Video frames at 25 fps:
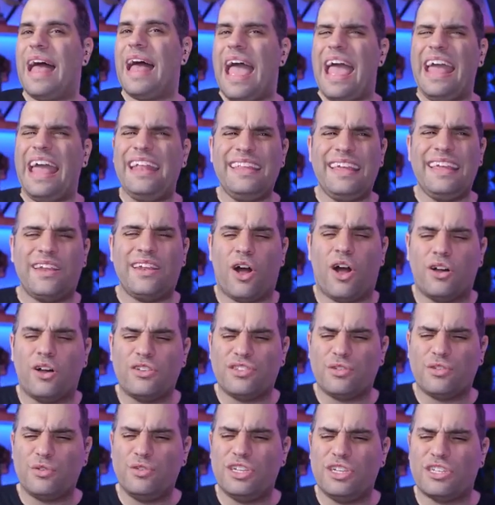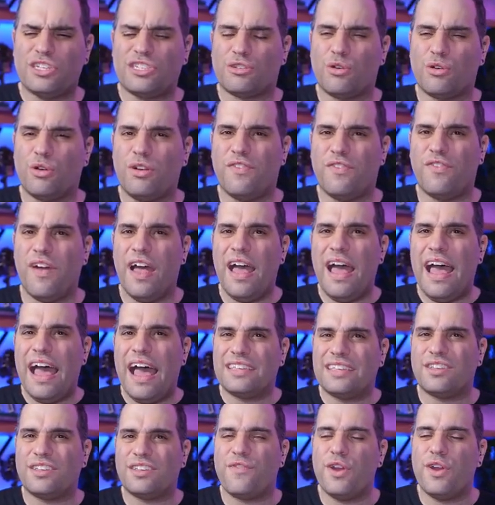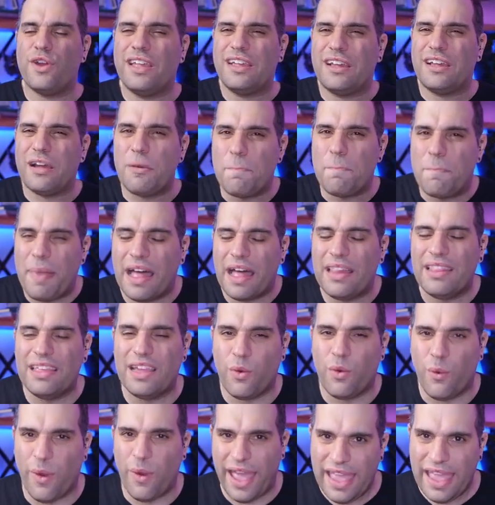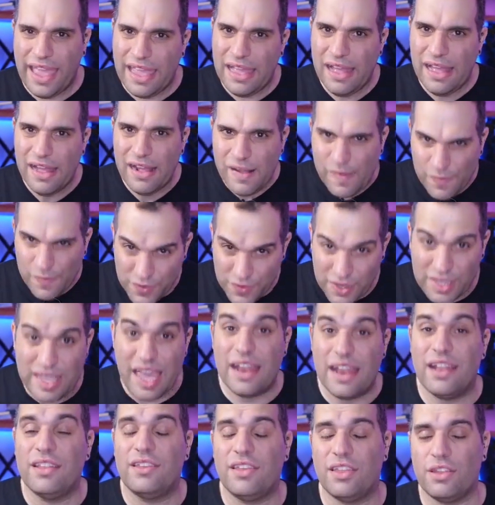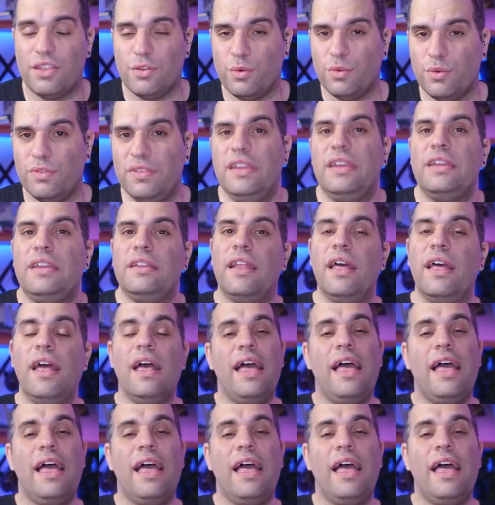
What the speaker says: and it also just sort of has a very compelling way to get into the routine.